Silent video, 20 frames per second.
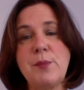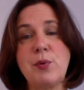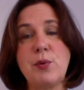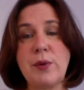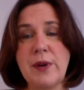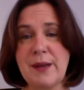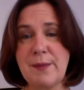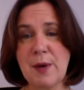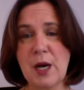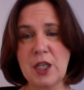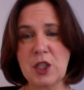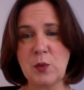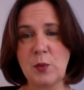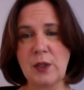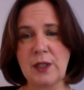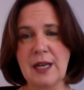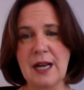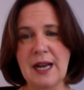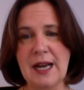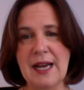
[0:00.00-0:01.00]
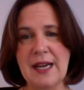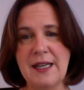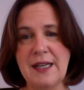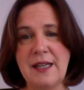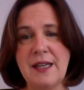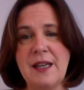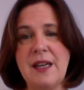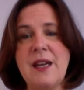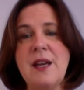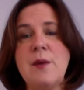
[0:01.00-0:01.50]
the pre-module guide,
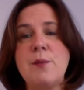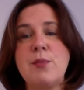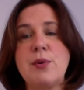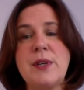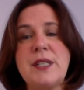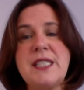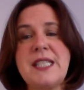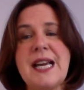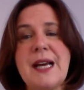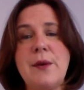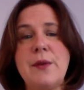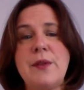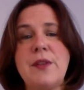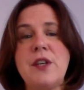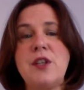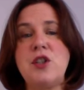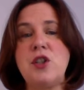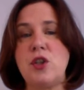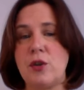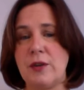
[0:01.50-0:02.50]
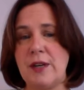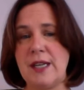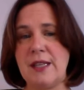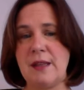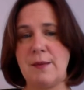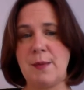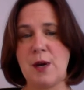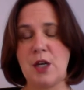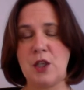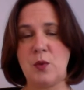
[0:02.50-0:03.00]
print out the
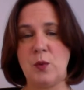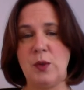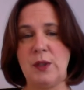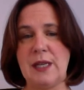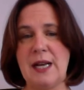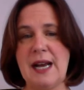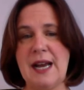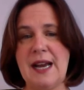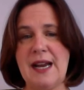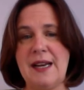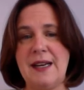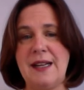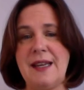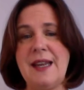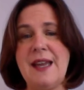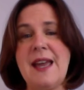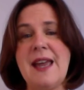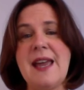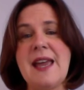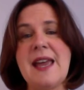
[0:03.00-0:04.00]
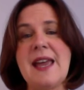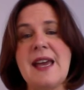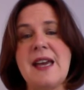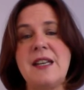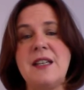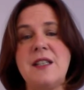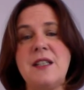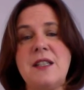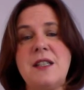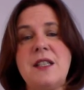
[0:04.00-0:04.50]
during the module guide
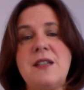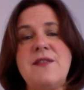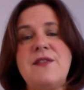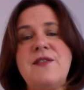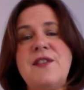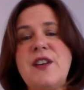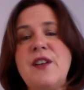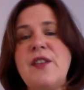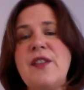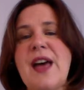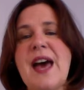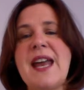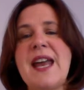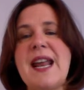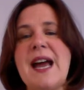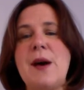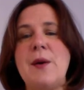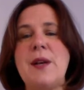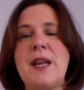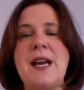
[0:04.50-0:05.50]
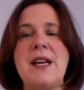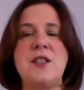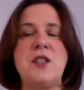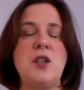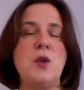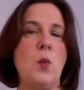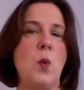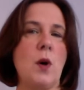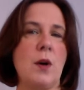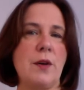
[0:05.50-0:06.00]
and fill that out as
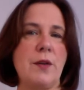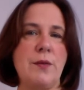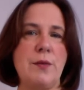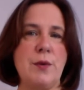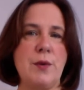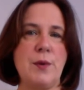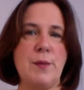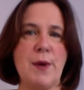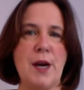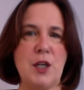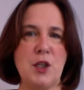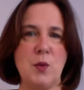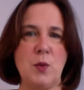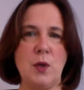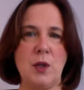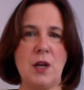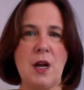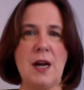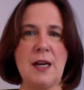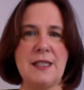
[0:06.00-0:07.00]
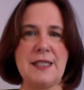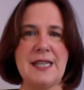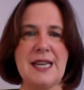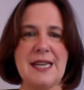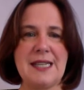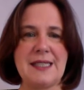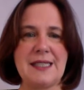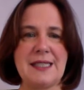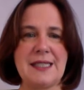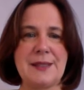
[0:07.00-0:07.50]
you work through the module
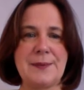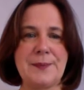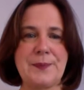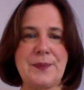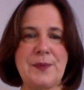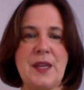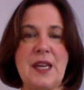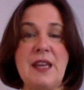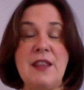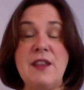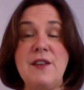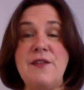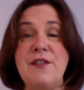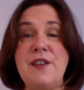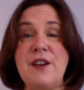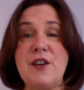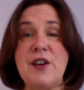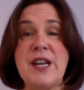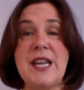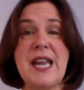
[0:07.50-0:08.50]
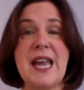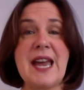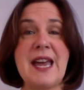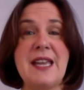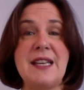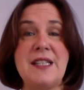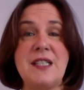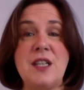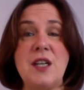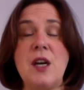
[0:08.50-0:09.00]
content. In the very
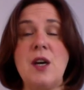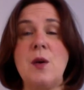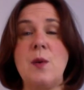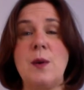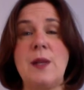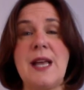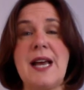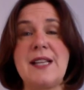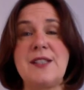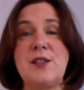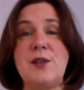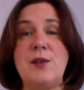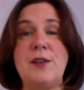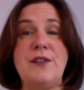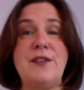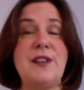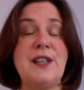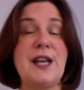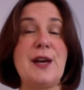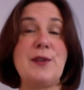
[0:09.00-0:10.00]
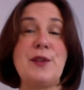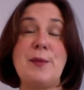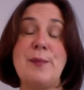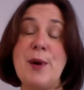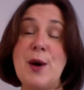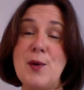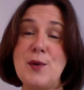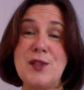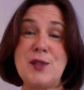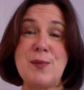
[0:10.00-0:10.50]
end, we'll ask you to fill out the
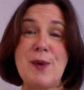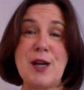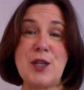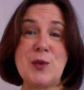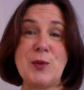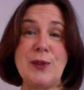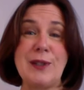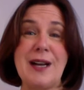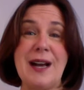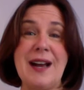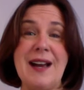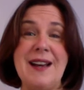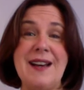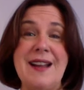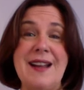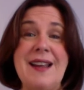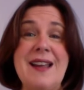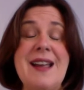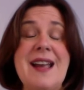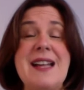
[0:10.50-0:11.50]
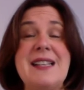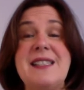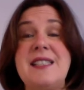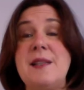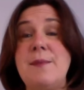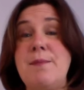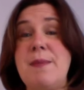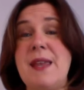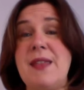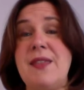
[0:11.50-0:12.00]
post-module guide and
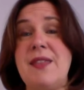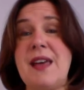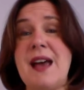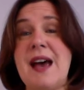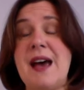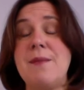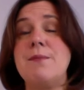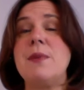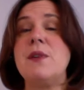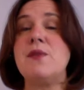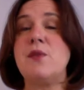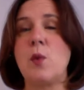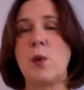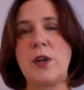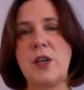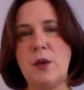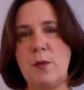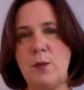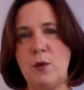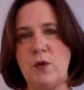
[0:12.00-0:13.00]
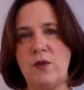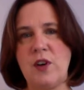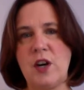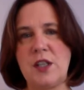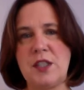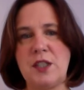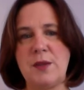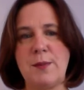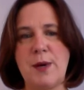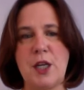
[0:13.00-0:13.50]
submit that before you move
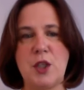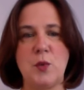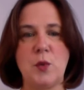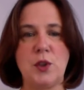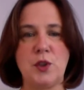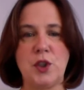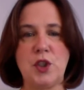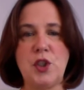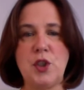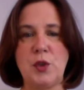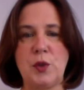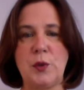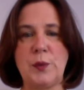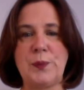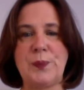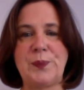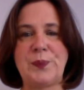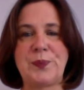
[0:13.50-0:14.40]
on to Module 2.